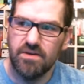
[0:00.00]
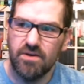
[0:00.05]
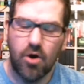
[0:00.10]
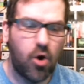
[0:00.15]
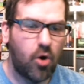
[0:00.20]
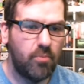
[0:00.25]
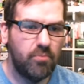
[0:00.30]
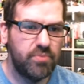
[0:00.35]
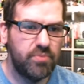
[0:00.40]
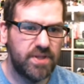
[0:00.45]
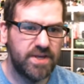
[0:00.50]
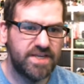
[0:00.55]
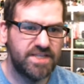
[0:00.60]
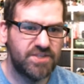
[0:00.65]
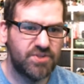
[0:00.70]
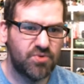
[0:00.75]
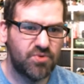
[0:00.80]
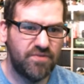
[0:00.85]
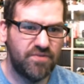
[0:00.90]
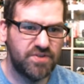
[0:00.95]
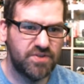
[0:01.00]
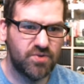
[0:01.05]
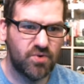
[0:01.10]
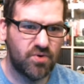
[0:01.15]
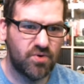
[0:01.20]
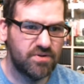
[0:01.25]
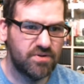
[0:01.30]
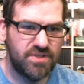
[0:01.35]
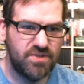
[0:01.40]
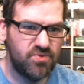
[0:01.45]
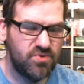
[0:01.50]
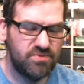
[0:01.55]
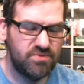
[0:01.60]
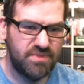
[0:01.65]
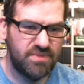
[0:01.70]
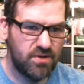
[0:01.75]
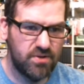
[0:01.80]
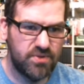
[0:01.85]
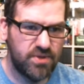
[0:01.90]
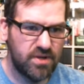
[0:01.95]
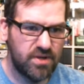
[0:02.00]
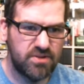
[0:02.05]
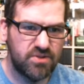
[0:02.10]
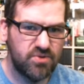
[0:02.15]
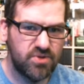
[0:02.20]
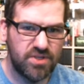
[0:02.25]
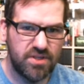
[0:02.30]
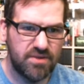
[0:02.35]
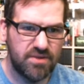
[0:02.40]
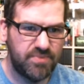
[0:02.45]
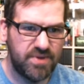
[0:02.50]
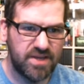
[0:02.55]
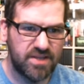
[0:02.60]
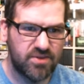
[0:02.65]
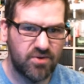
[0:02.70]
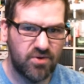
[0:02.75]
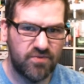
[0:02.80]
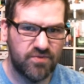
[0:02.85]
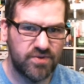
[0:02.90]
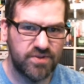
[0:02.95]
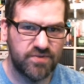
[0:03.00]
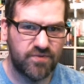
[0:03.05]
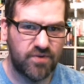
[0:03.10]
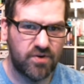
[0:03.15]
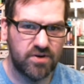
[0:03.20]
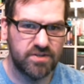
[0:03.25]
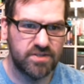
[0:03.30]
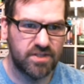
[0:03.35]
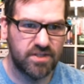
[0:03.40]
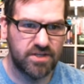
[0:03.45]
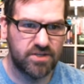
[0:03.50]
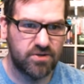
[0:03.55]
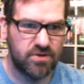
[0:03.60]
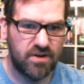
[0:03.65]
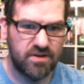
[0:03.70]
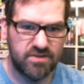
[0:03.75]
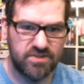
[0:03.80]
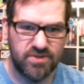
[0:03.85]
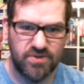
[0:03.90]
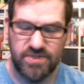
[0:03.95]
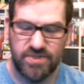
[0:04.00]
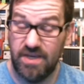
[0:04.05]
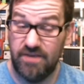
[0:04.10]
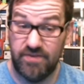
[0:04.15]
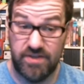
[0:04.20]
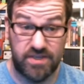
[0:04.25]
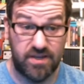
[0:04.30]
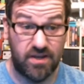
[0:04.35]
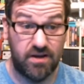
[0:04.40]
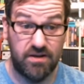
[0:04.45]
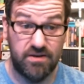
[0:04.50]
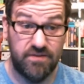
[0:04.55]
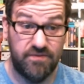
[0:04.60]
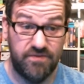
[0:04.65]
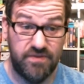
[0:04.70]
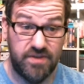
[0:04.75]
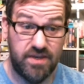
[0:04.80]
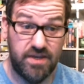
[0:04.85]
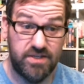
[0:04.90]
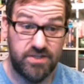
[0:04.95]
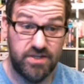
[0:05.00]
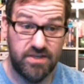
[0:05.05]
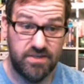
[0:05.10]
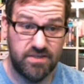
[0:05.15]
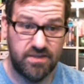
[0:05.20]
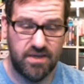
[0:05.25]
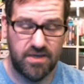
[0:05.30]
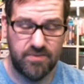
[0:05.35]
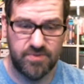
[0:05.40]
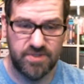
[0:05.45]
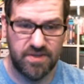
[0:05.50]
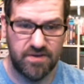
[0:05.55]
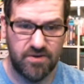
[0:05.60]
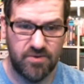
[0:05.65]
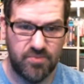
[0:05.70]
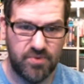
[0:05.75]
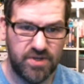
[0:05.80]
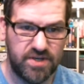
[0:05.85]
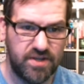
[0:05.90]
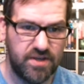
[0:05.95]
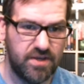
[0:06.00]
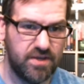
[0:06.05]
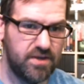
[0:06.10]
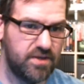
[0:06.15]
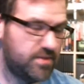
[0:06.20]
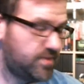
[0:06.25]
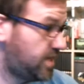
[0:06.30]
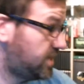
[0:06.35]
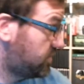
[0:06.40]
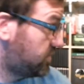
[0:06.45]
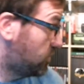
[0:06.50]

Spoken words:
Home Place thrift store. They're usually picked over as far as electronics goes. They have a ton of VHS tapes there, but that